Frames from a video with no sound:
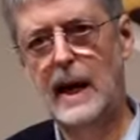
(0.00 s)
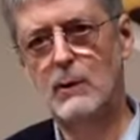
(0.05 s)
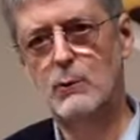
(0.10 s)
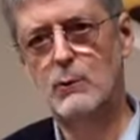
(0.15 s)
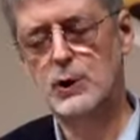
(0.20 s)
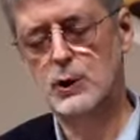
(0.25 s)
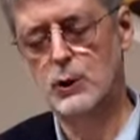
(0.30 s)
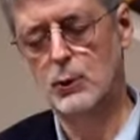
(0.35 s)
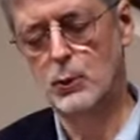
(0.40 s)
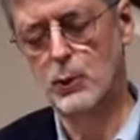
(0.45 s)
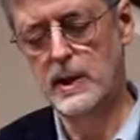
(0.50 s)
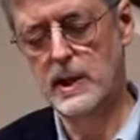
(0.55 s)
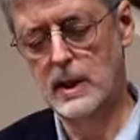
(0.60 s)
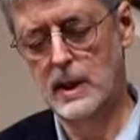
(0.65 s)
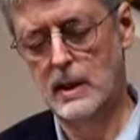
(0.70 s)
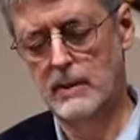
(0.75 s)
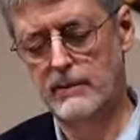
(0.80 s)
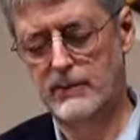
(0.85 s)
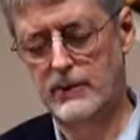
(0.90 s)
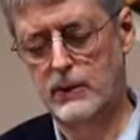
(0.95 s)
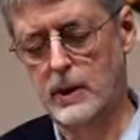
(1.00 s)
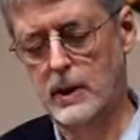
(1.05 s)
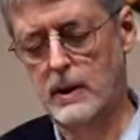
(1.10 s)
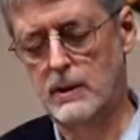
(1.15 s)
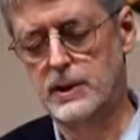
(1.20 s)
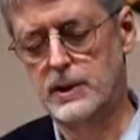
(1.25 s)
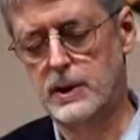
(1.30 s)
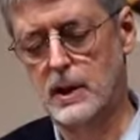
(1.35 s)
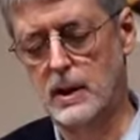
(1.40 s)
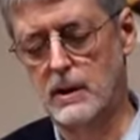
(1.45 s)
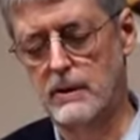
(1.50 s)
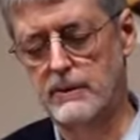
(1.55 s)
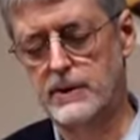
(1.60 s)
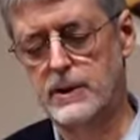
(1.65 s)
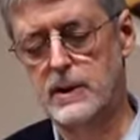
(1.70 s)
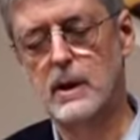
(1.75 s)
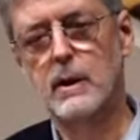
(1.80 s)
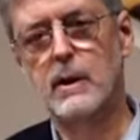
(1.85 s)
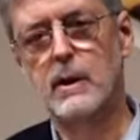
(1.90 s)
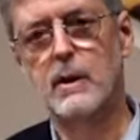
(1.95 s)
How shall we comfort
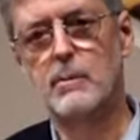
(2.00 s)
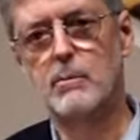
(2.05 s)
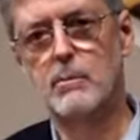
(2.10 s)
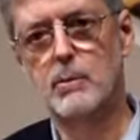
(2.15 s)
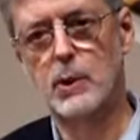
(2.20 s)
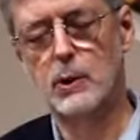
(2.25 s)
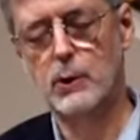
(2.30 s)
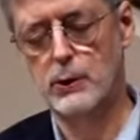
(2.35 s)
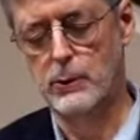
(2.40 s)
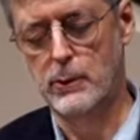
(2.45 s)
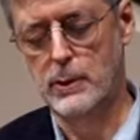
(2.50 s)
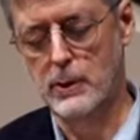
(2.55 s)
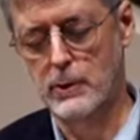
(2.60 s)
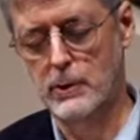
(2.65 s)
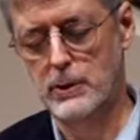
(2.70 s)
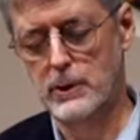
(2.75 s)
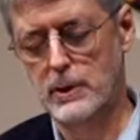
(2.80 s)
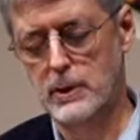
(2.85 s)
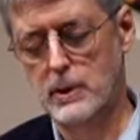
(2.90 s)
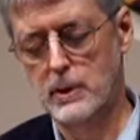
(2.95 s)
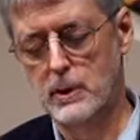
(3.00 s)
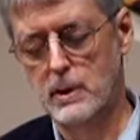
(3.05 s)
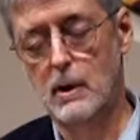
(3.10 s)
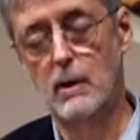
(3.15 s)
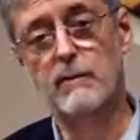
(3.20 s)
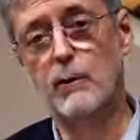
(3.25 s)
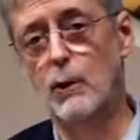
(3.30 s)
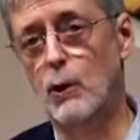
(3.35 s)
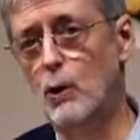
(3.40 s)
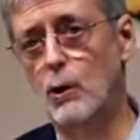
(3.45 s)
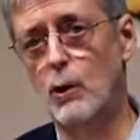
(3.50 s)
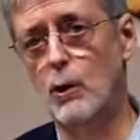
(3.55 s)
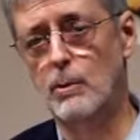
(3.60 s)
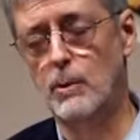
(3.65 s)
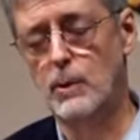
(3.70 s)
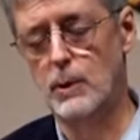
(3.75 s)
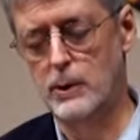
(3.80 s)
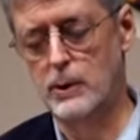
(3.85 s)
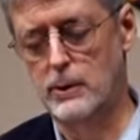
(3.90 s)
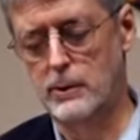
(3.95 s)
ourselves, the murderers of
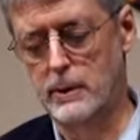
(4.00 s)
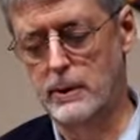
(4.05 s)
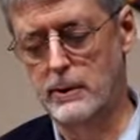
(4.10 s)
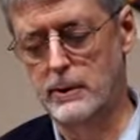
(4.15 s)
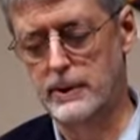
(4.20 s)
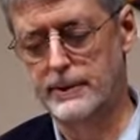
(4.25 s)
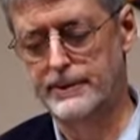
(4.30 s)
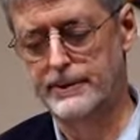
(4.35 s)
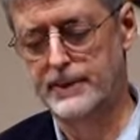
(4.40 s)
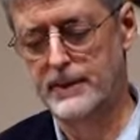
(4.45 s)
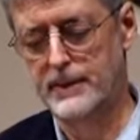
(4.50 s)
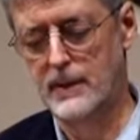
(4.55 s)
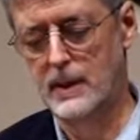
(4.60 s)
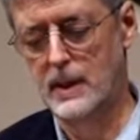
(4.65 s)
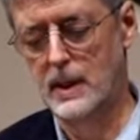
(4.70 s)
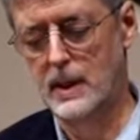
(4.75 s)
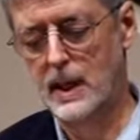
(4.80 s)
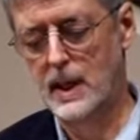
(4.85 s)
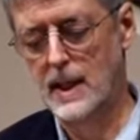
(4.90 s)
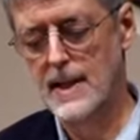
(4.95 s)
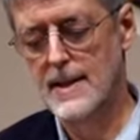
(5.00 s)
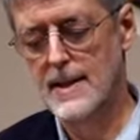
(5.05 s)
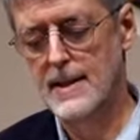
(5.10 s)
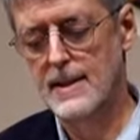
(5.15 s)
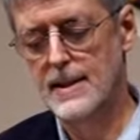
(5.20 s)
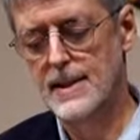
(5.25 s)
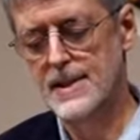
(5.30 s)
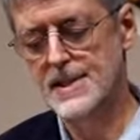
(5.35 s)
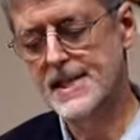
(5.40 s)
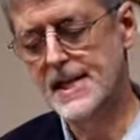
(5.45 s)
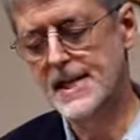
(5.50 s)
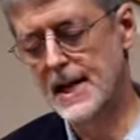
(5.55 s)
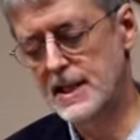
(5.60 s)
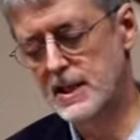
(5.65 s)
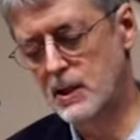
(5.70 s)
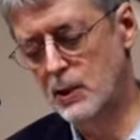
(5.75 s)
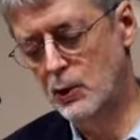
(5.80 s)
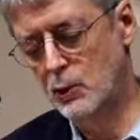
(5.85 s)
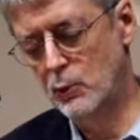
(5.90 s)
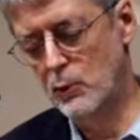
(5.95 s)
all murderers? Is
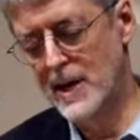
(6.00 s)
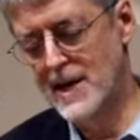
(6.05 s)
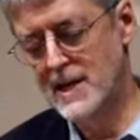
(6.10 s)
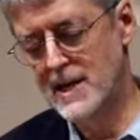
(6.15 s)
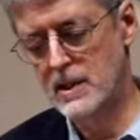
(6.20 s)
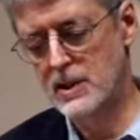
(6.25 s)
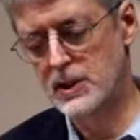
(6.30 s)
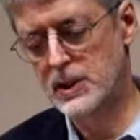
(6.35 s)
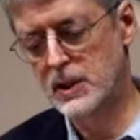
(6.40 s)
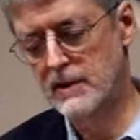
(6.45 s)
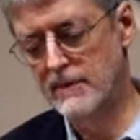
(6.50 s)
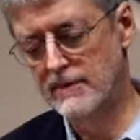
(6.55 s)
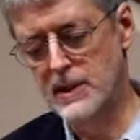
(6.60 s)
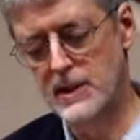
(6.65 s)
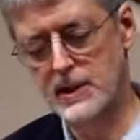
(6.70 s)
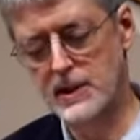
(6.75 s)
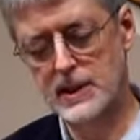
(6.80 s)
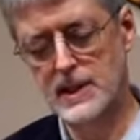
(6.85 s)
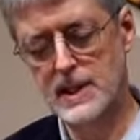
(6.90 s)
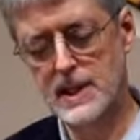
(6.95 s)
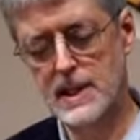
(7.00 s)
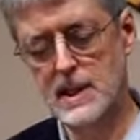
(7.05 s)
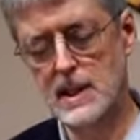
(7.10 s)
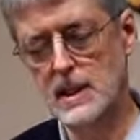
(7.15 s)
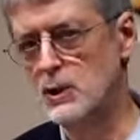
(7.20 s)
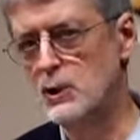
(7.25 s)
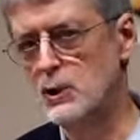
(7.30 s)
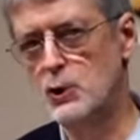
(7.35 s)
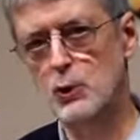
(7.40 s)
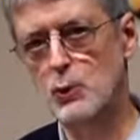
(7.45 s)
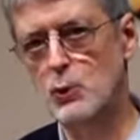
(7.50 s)
not the greatness of this deed